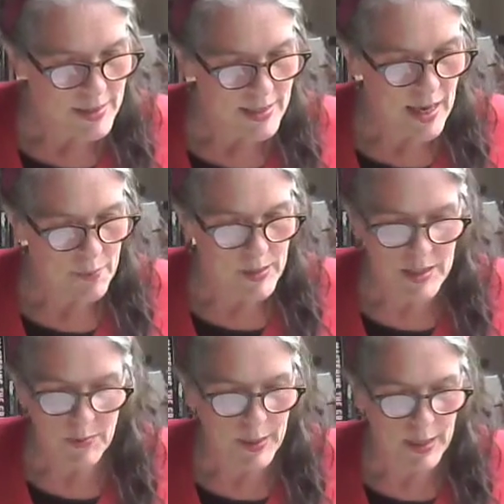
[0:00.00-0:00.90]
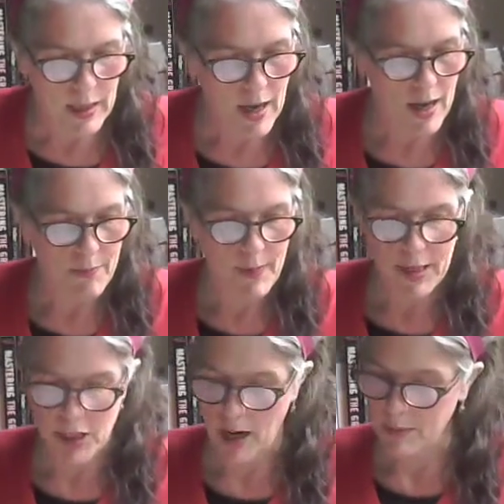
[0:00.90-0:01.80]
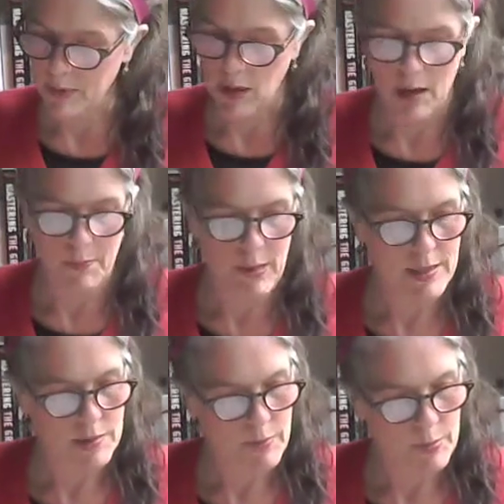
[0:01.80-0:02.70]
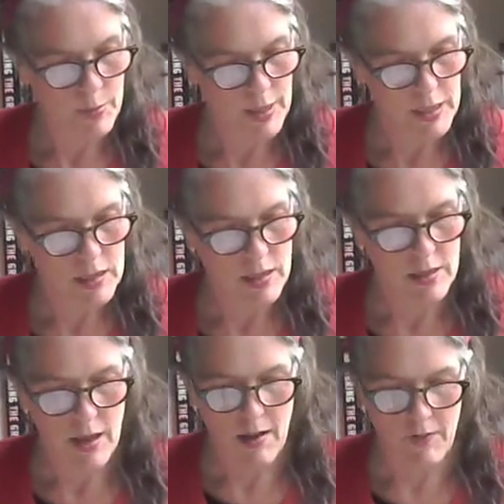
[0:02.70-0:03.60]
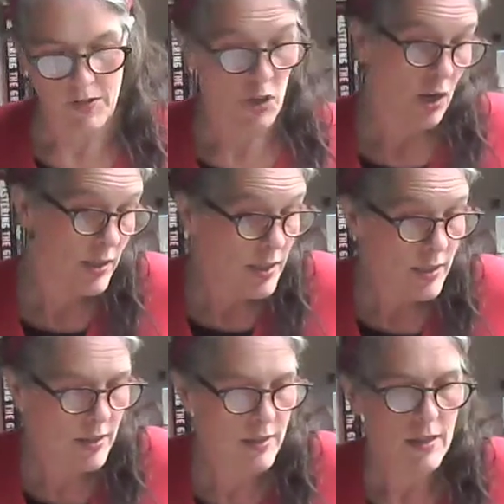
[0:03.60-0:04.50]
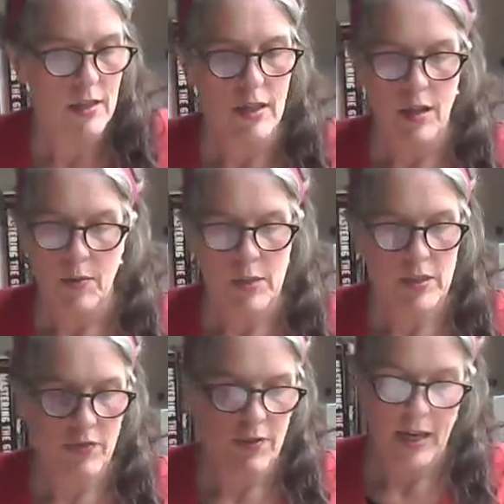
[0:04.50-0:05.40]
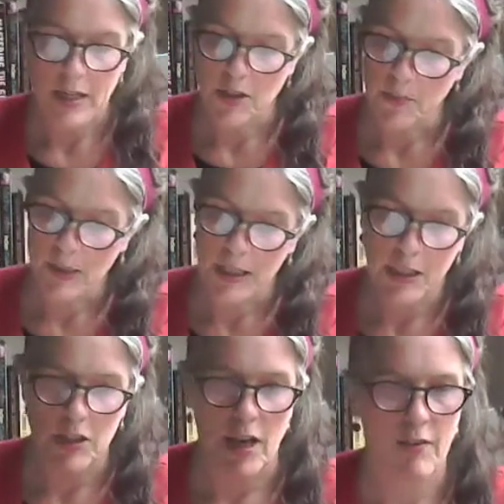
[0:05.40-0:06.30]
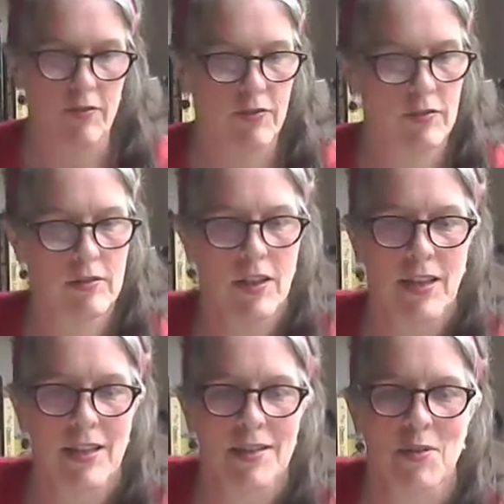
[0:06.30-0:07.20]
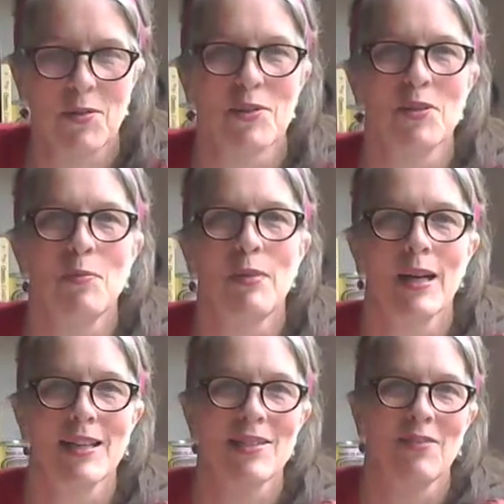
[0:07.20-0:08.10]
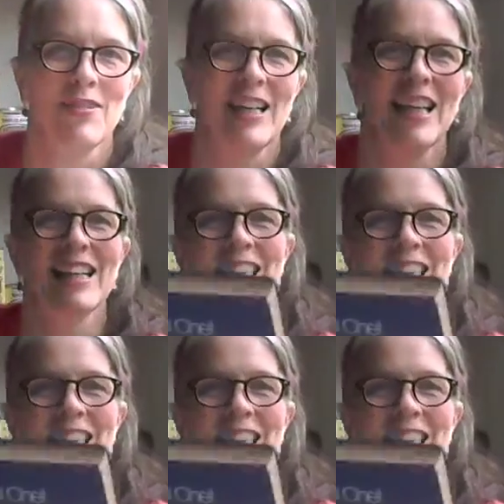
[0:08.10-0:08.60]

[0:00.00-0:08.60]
This happens to be a chapter on basic preparations of sauces, which if you're being a chef, look at this old school book, it's so funny.